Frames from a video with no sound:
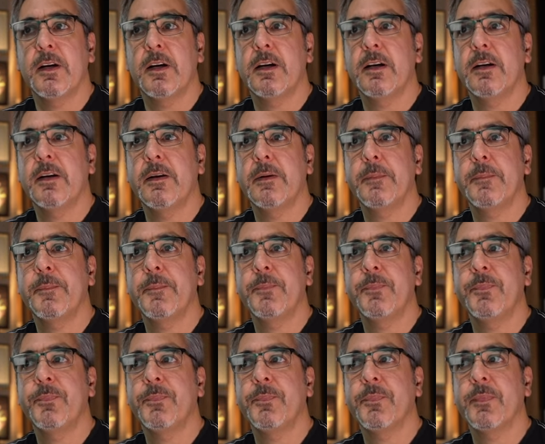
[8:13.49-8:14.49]

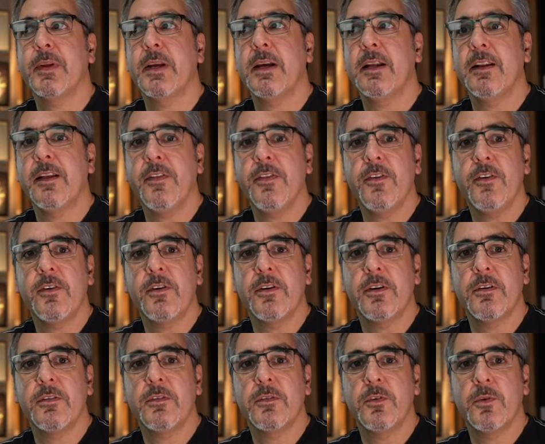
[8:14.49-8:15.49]
Another
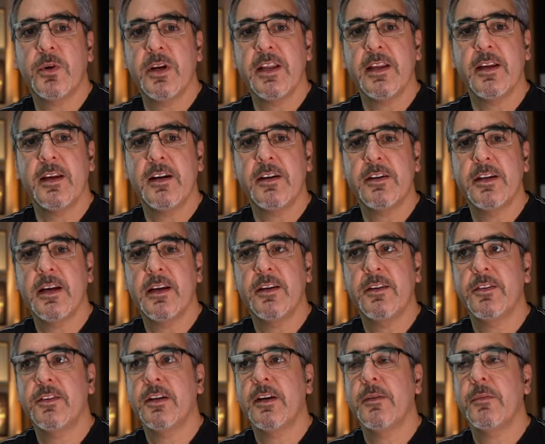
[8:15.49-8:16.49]
gray area
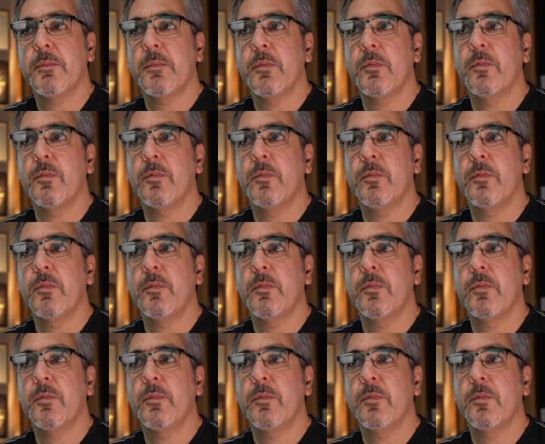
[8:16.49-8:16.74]
is that,